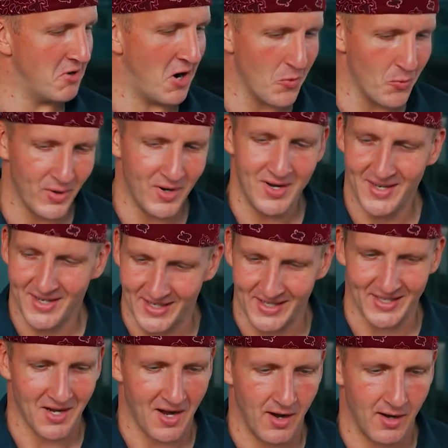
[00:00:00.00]
All right,
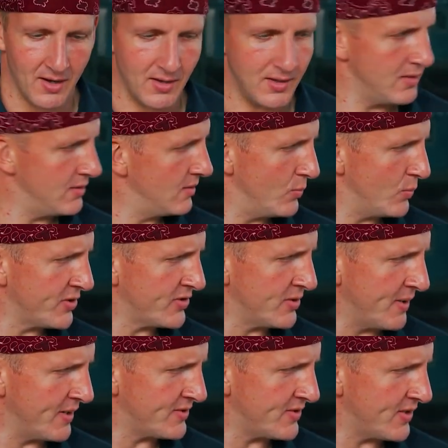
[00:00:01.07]
where's the bánh